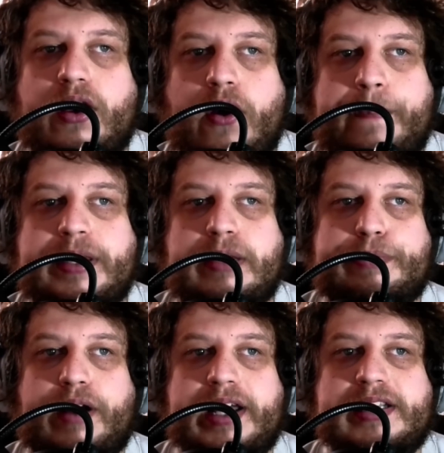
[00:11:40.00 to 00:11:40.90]
upping the
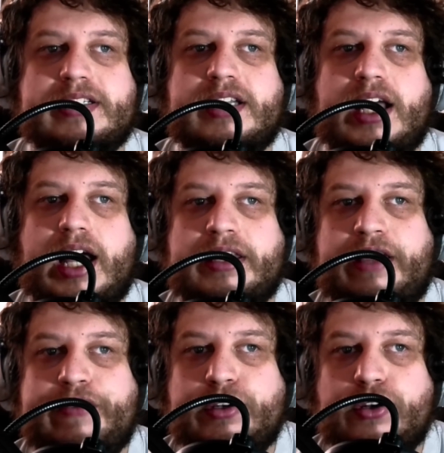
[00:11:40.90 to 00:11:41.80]
price. I think
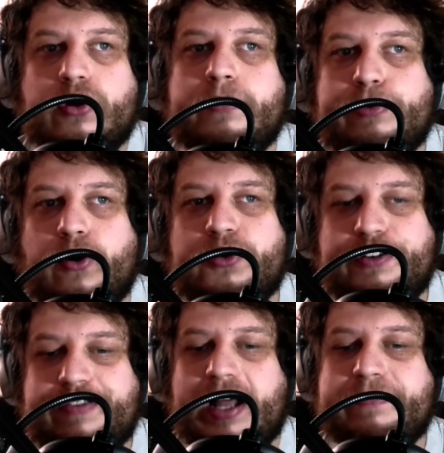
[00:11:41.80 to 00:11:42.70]
if you look abroad, you
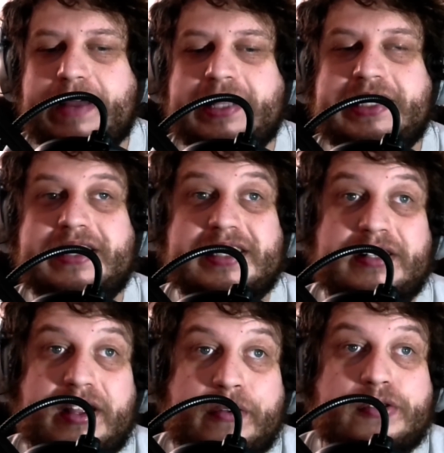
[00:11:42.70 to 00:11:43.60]
find better deals, and
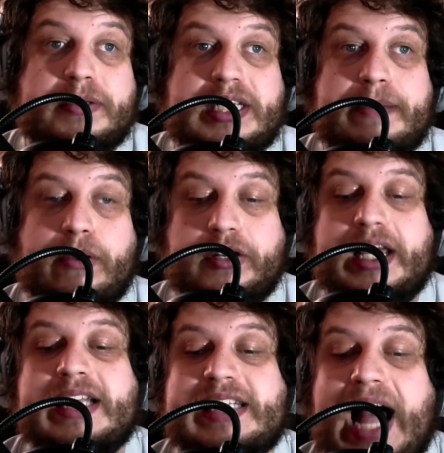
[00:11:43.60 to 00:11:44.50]
Ousmane Diomande
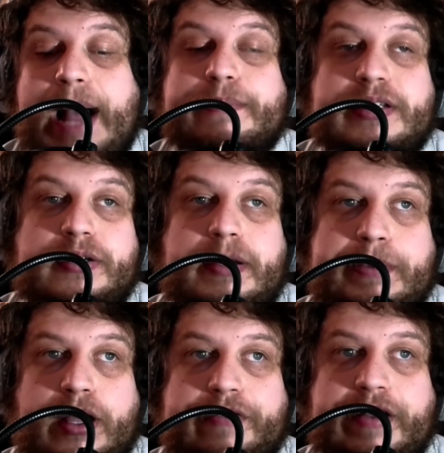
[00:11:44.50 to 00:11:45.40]
is absolutely
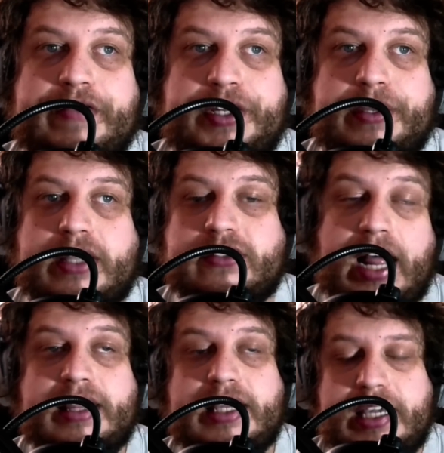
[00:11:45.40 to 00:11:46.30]
perfect for Newcastle. I
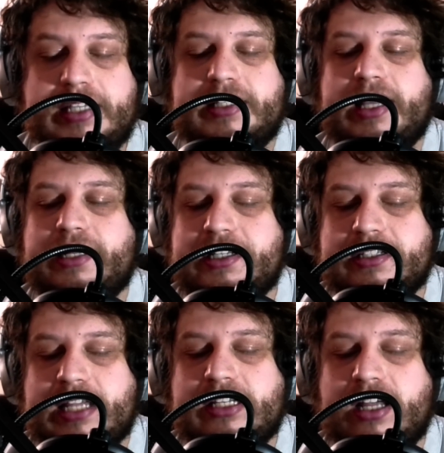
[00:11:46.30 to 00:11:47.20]
think he's the ideal
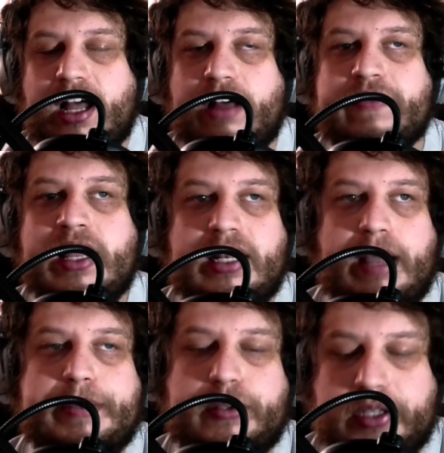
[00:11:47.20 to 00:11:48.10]
centre-half. Let
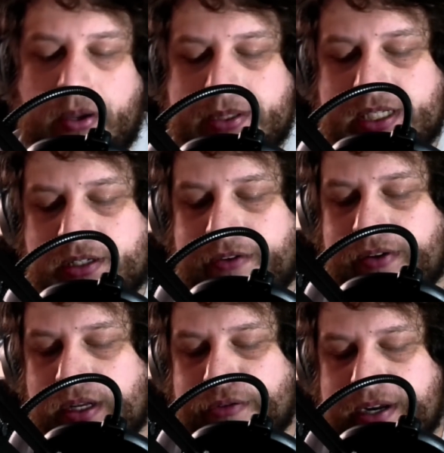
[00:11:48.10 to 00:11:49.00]
me know in the comment section if you
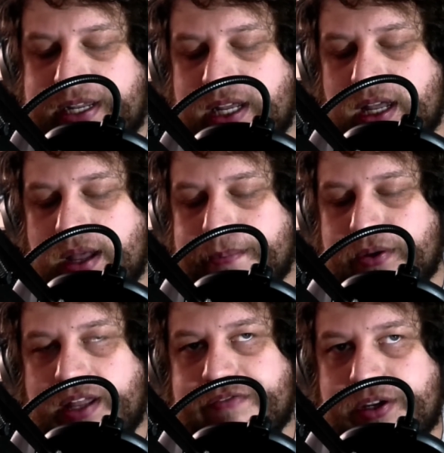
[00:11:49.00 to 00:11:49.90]
agree,
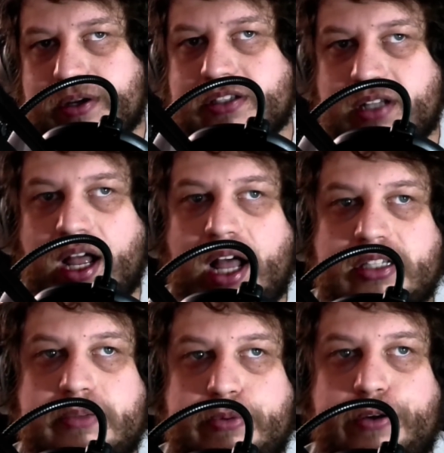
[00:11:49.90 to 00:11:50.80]
but if Newcastle are
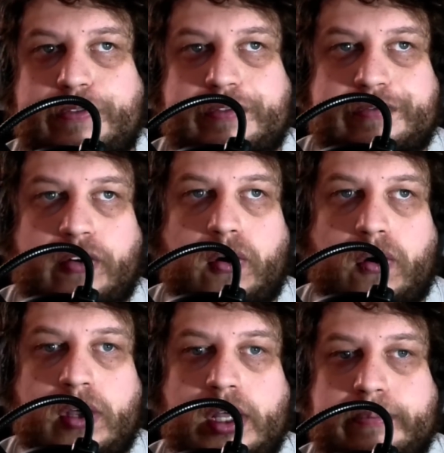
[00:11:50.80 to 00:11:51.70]
to move
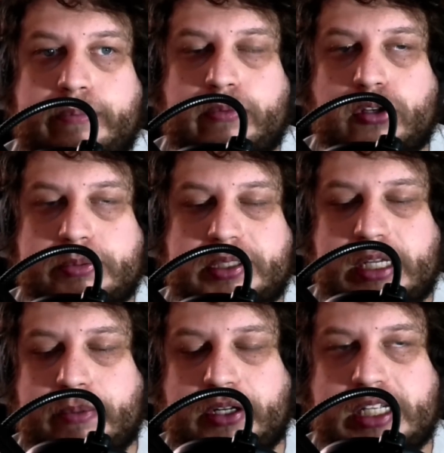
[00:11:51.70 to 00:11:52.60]
for Ousmane
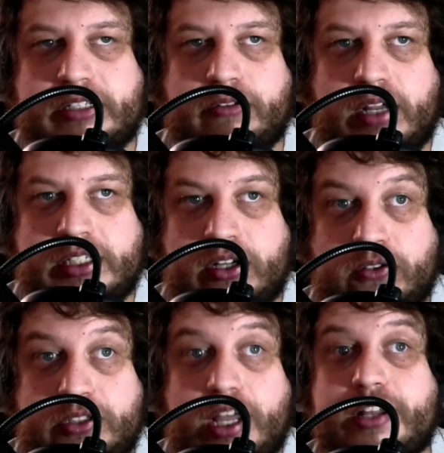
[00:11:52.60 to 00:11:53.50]
Diomande as an
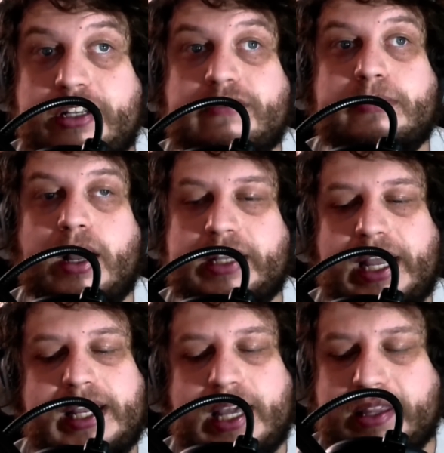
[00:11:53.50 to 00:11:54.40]
alternative to Marc
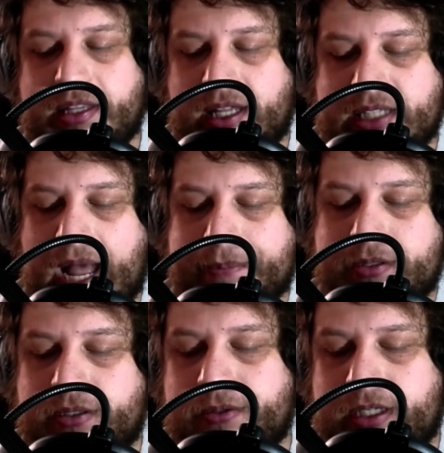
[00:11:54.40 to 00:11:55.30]
Guéhi, I think that's
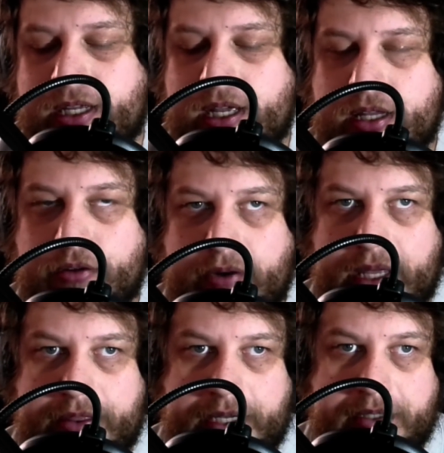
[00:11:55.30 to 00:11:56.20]
absolutely the right
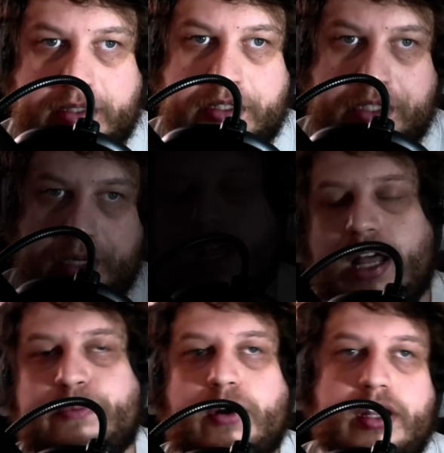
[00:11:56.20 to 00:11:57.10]
thing to do.
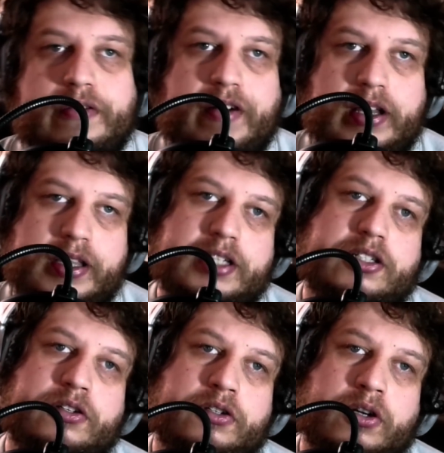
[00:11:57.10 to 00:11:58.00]
And one of the final things to
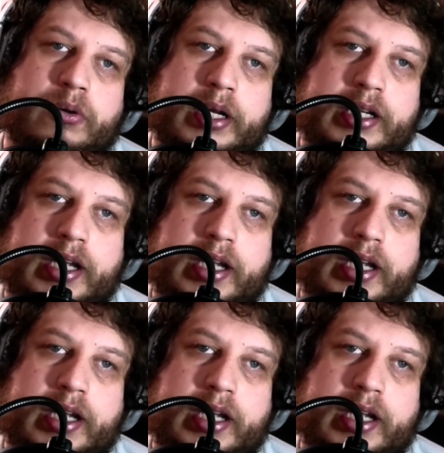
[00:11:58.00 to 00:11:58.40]
touch on quickly